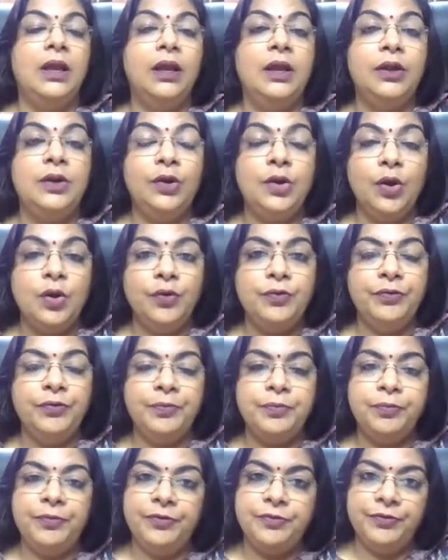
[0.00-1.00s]
now
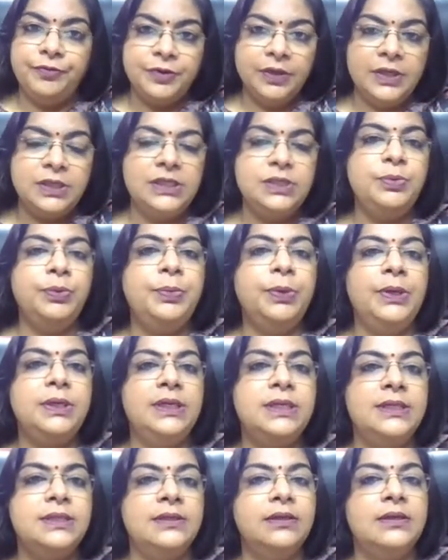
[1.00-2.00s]
first we will
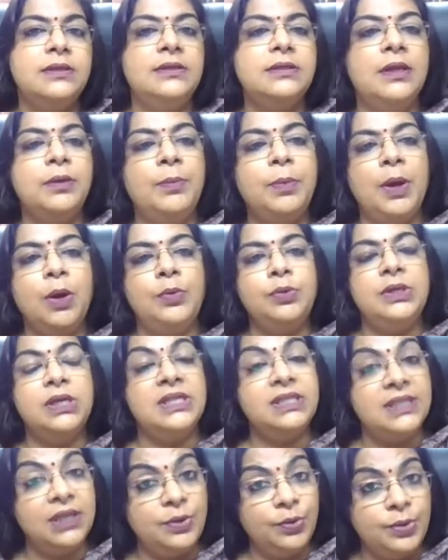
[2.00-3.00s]
discuss about
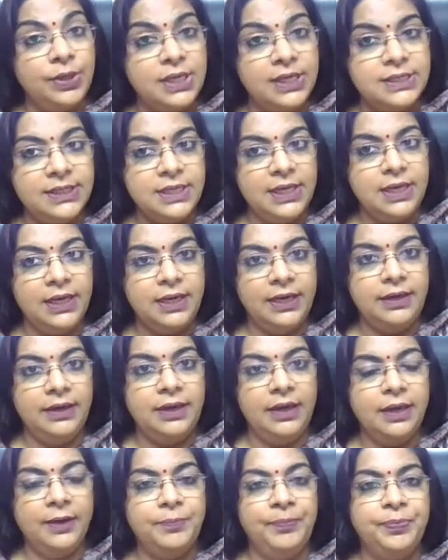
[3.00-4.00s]
surrogacy
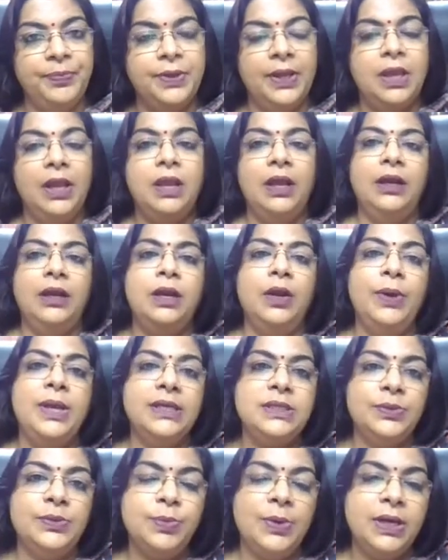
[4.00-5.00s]
india now,
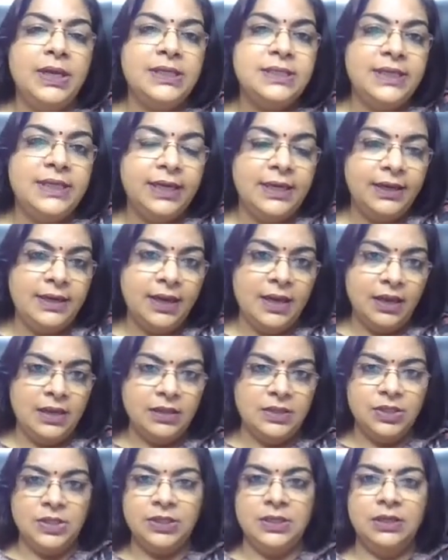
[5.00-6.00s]
as far as India
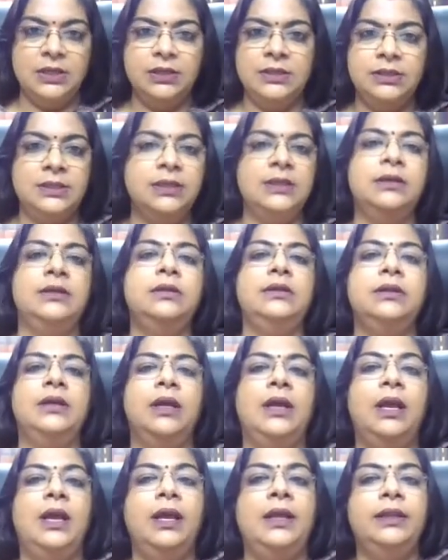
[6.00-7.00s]
is concerned,
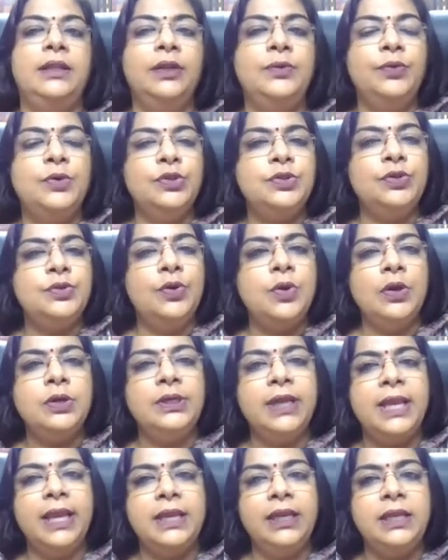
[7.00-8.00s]
there was not
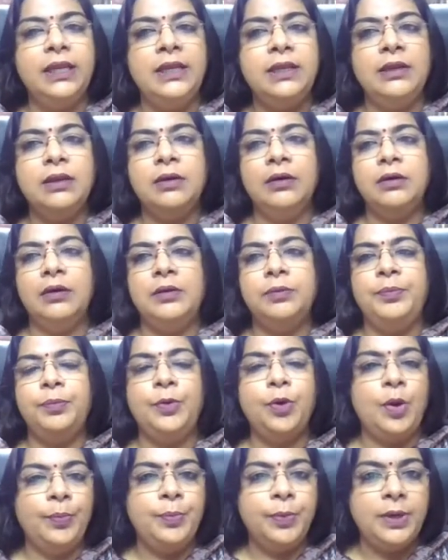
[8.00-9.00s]
any uh,
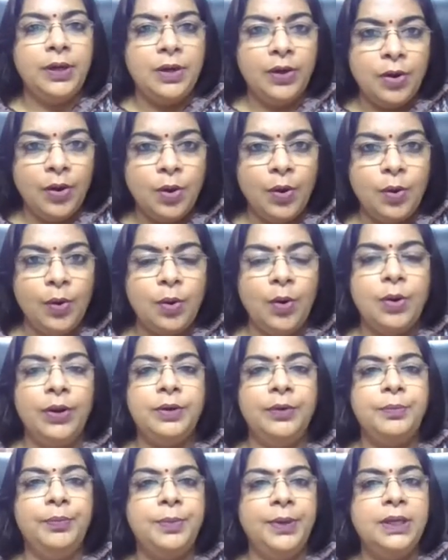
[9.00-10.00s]
proper law or
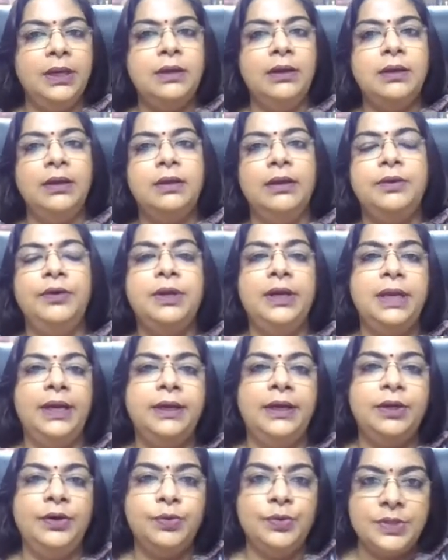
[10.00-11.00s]
a bill
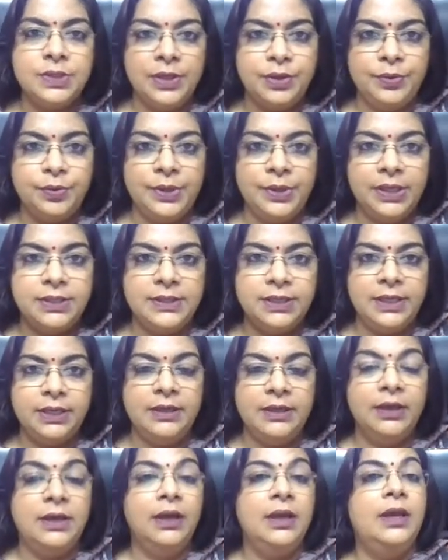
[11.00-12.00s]
related to surrogacy.
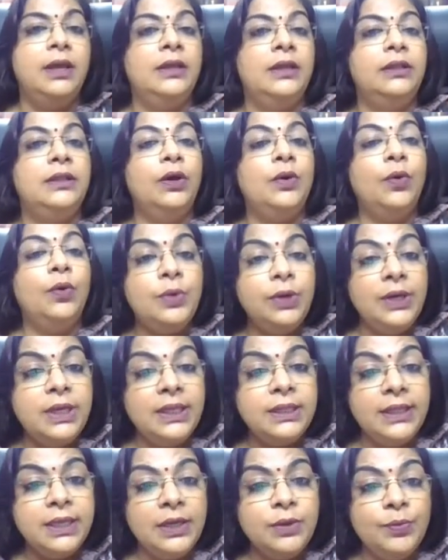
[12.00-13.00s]
The only
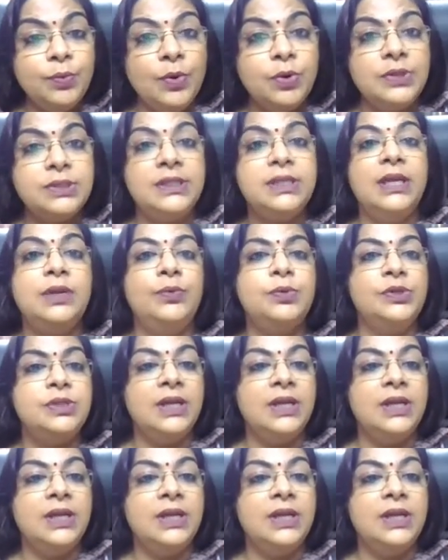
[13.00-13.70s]
thing was there was a